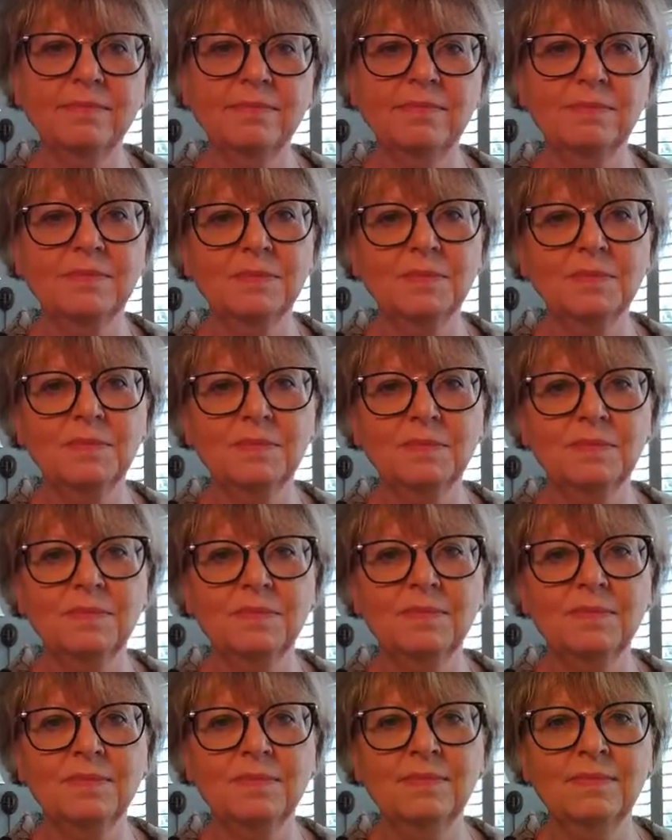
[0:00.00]

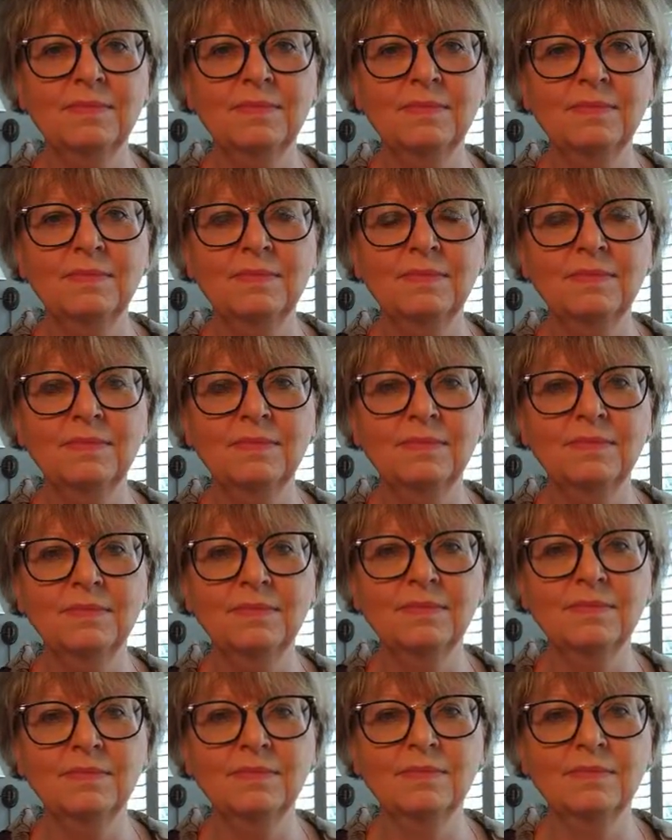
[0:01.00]

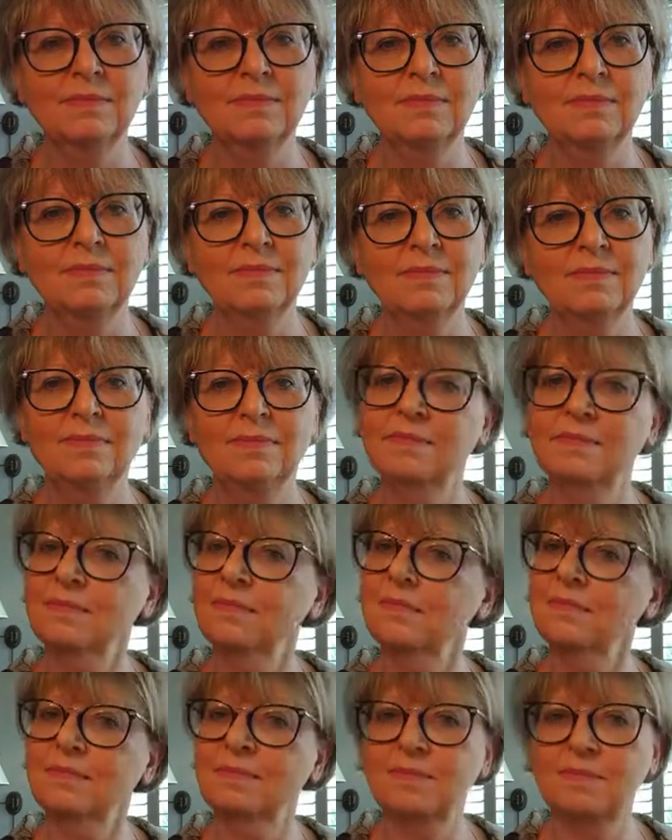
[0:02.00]

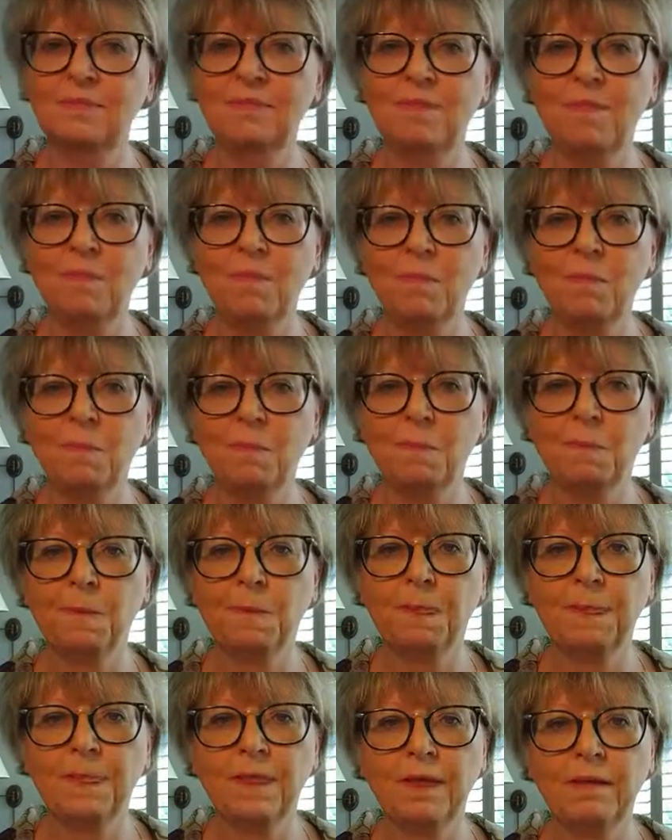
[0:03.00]

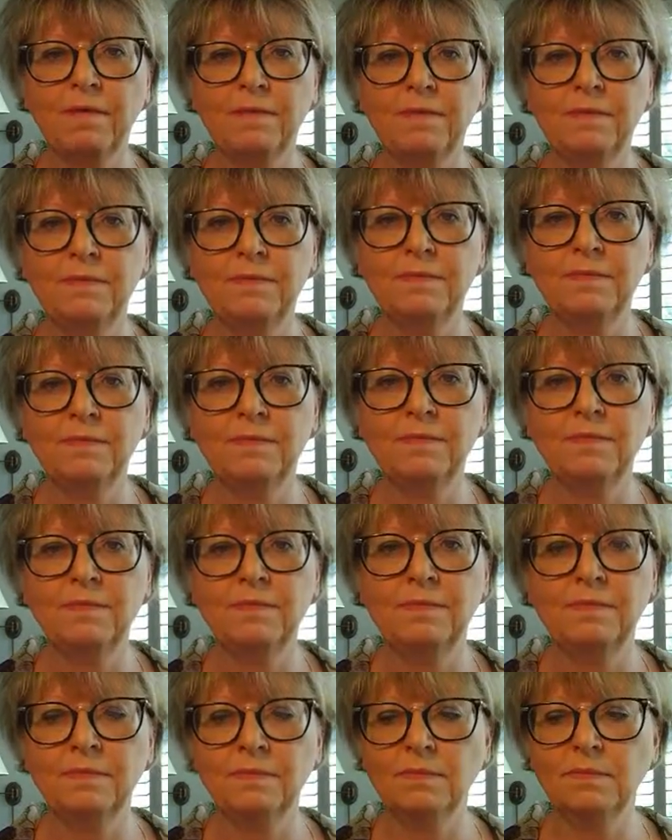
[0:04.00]

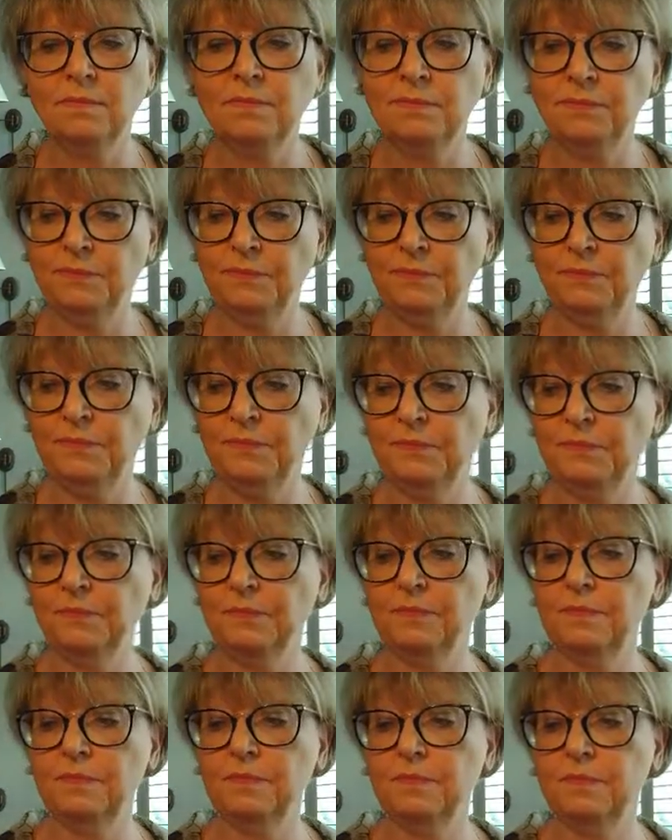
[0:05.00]

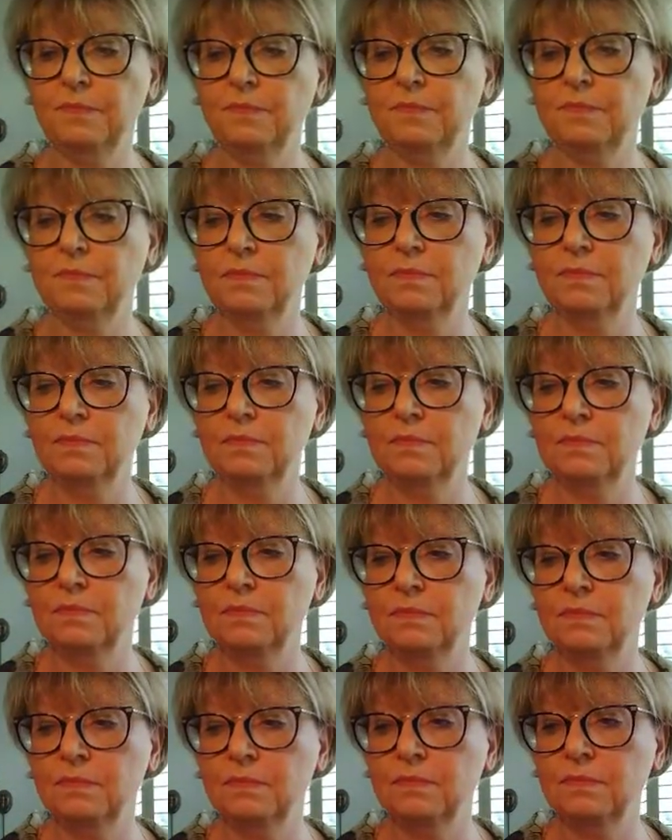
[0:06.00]

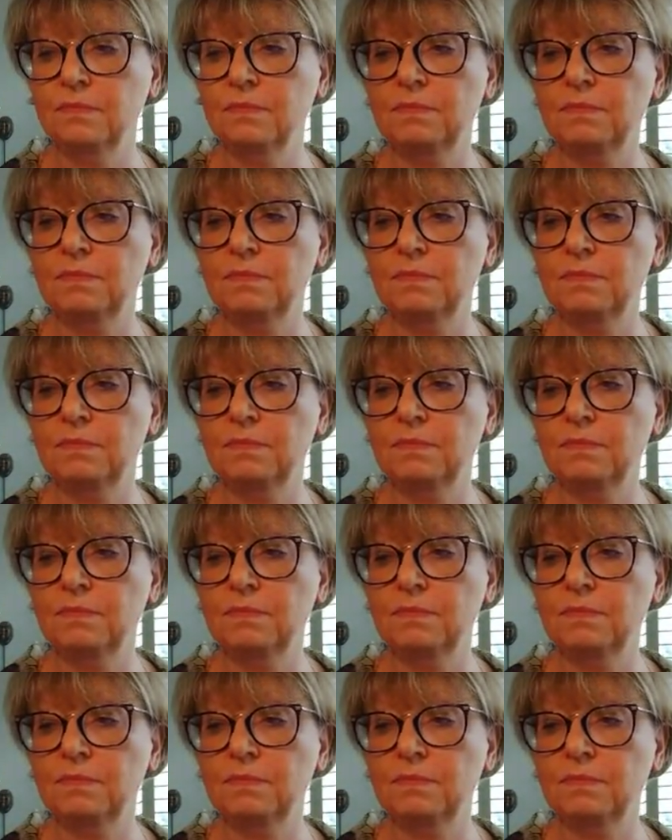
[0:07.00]
[no speech]